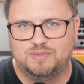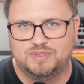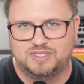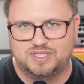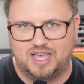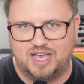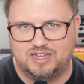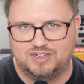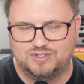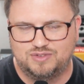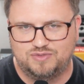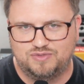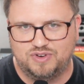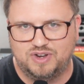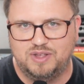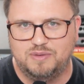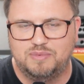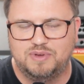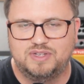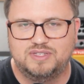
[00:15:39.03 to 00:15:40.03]
slash
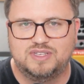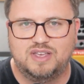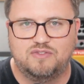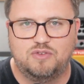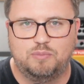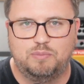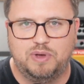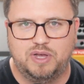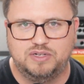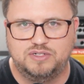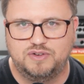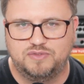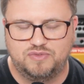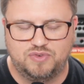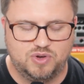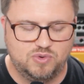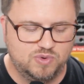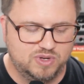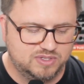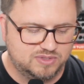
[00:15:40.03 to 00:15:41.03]
free because i have a bunch of
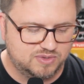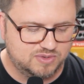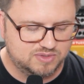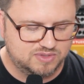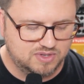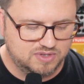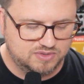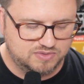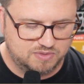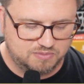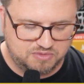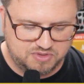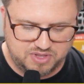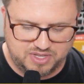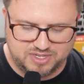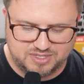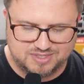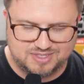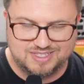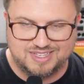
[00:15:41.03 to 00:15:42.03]
free resources from
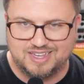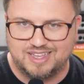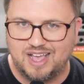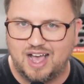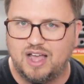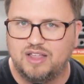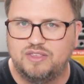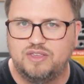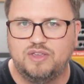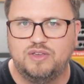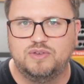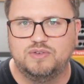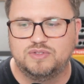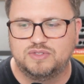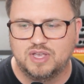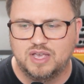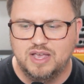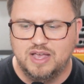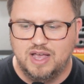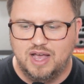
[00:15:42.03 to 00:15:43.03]
clicks to guide cues
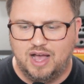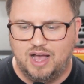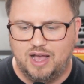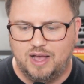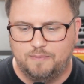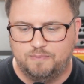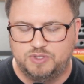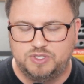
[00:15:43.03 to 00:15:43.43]
uh,